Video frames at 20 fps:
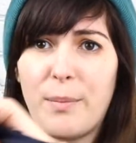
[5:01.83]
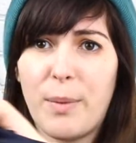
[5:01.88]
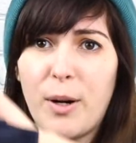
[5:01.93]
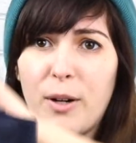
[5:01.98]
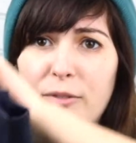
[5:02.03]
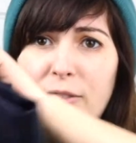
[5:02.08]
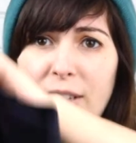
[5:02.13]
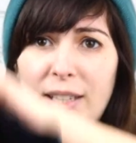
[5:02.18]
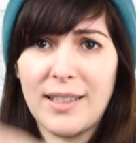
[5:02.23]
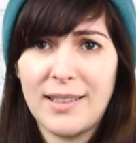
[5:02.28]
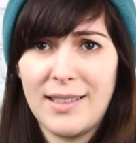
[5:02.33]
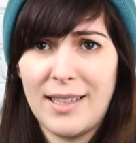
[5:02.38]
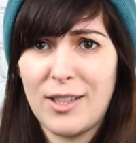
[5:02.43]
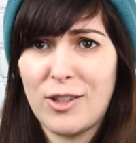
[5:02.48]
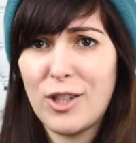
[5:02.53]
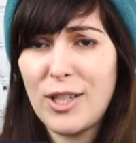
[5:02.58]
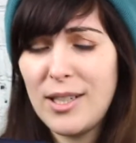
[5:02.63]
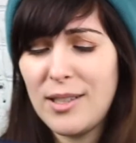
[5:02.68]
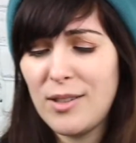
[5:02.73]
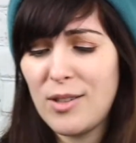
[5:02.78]
perfect
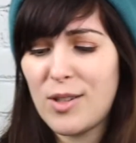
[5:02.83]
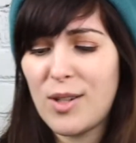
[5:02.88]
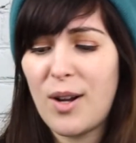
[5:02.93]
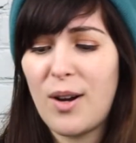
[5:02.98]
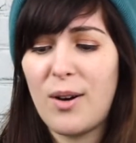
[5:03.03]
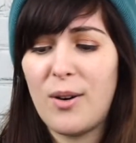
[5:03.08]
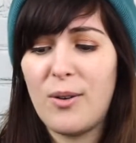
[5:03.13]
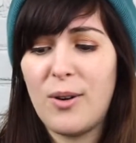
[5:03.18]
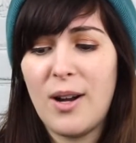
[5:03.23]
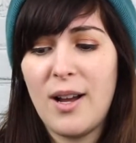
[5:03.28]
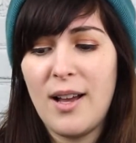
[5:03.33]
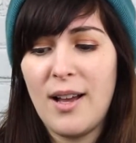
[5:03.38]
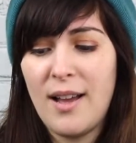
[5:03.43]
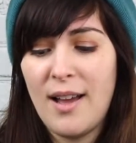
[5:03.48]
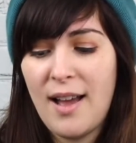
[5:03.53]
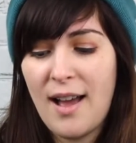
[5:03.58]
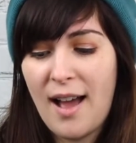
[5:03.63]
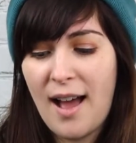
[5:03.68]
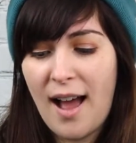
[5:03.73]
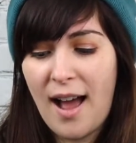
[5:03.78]
condition, so
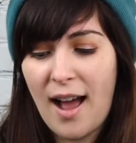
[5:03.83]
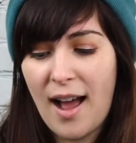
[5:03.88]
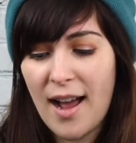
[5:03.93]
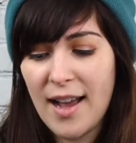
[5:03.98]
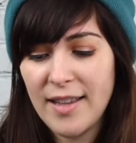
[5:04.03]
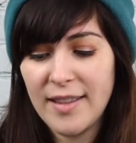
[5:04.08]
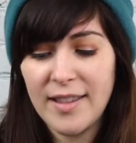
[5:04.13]
I